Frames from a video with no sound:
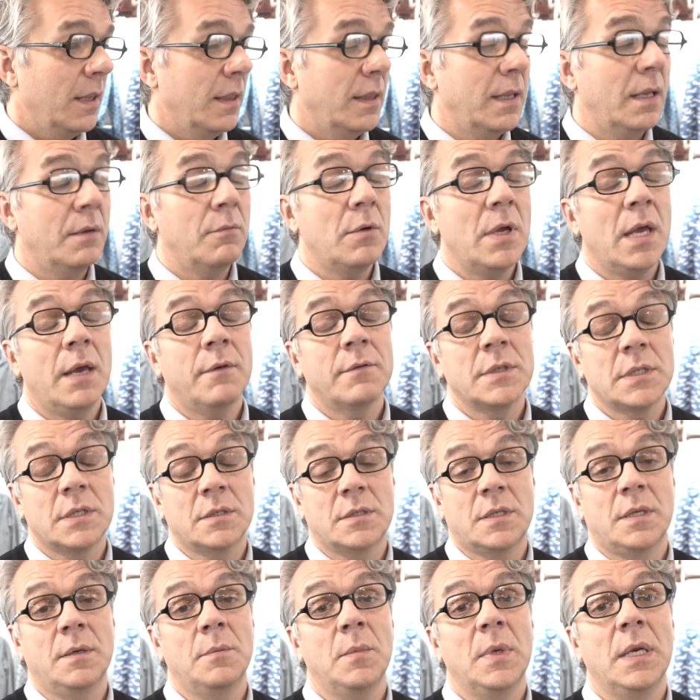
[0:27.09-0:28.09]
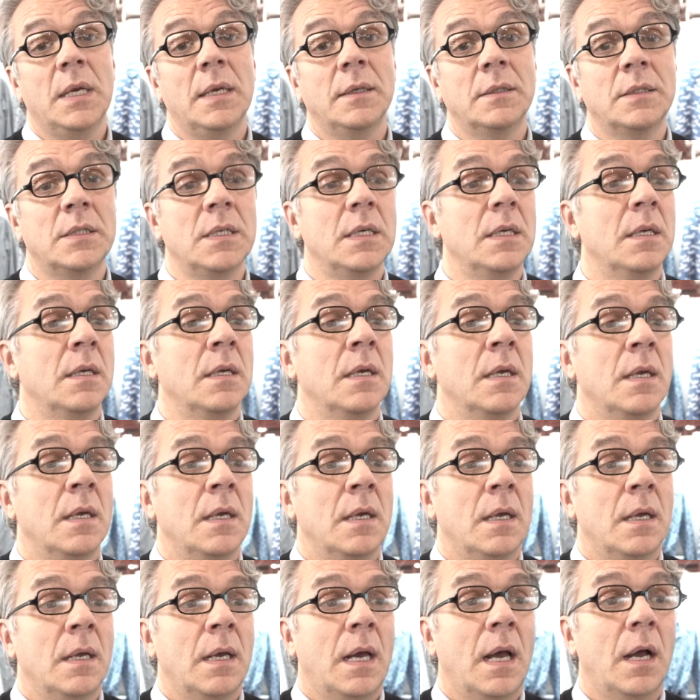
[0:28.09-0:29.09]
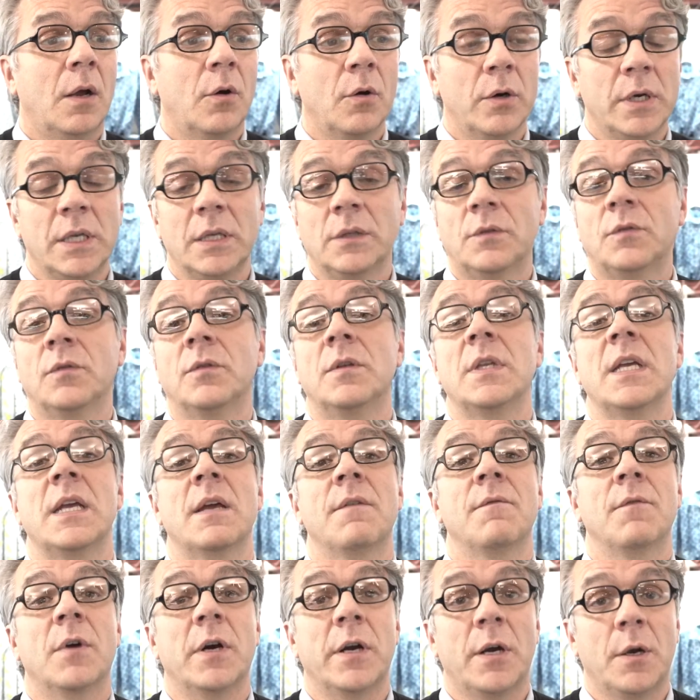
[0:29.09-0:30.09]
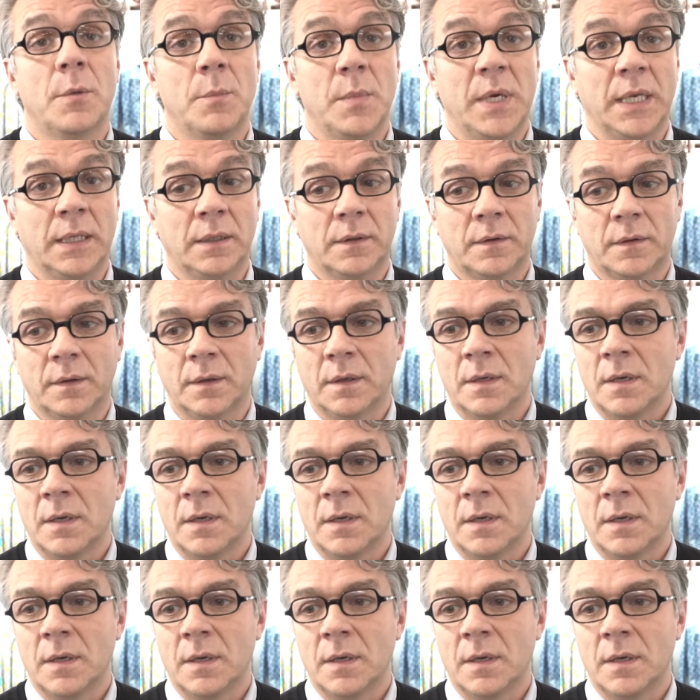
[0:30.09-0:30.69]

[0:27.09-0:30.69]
Then we have a sustainability according to the environment.